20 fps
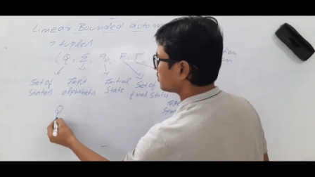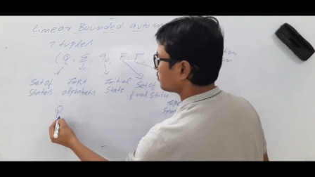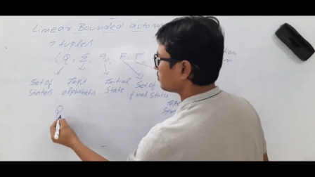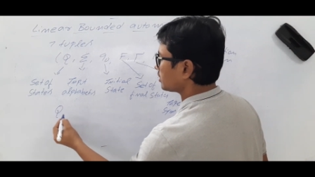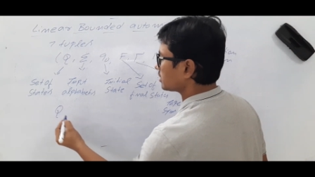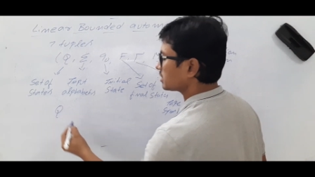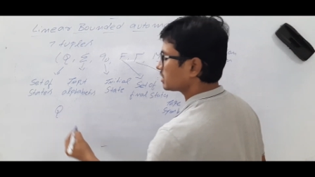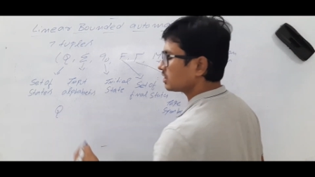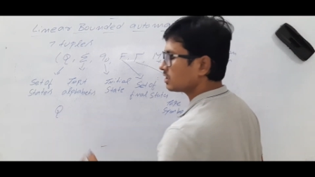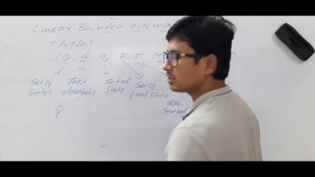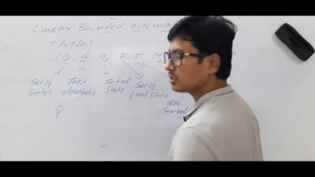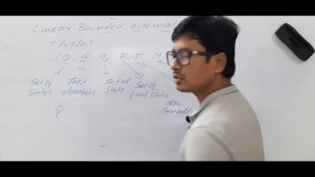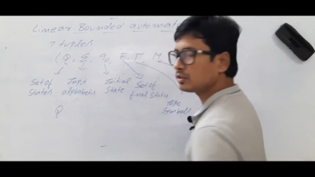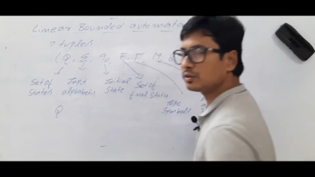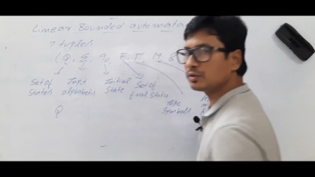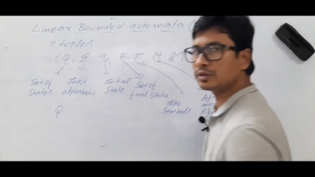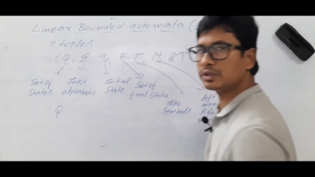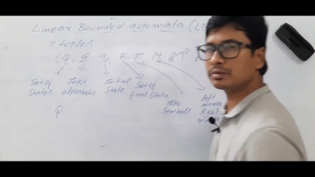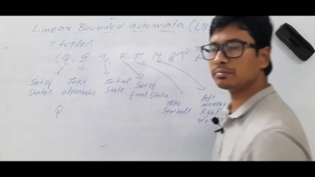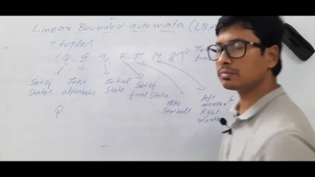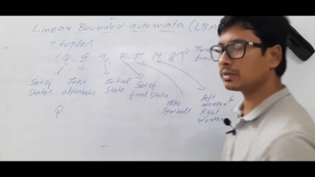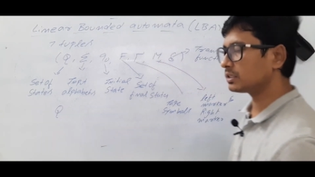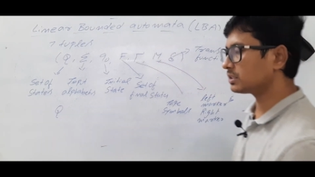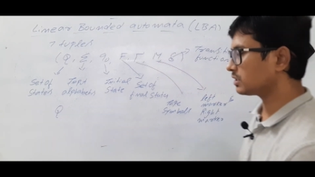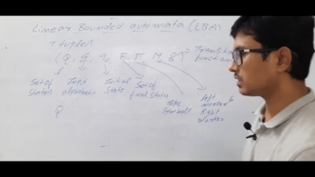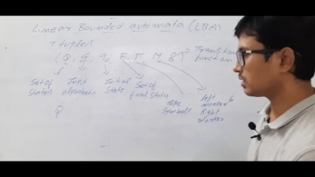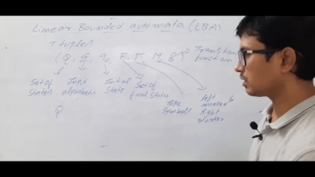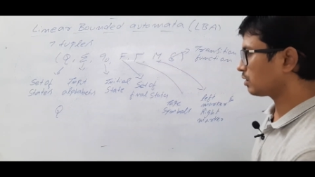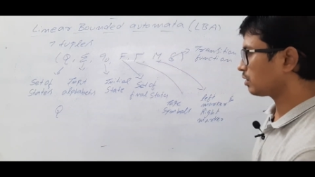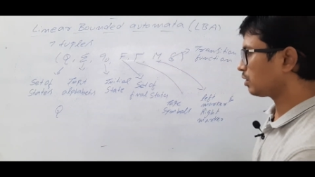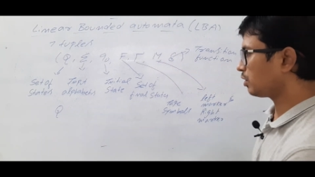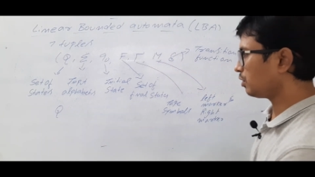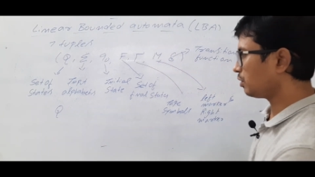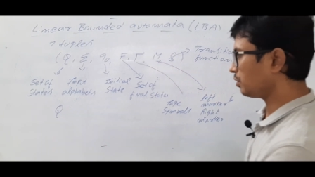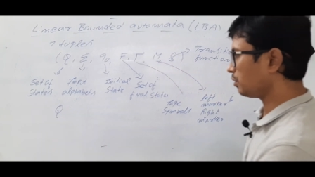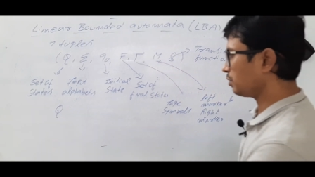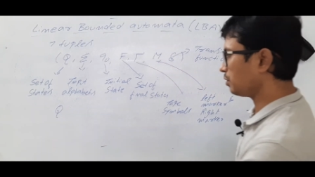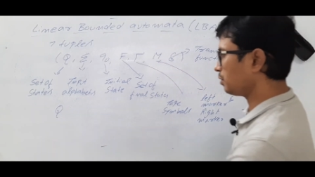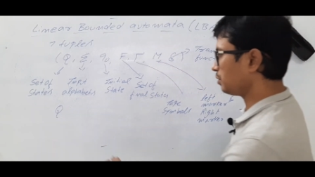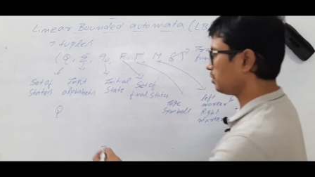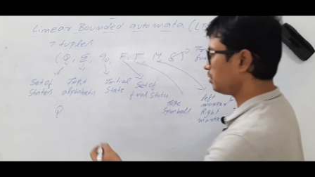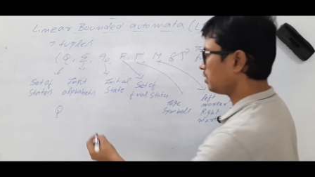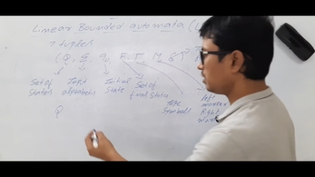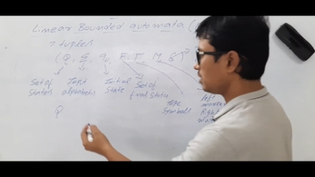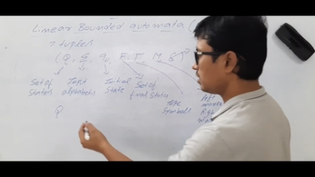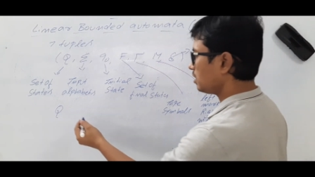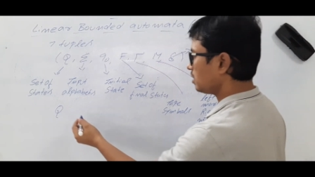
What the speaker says: function in the Turing machine. Q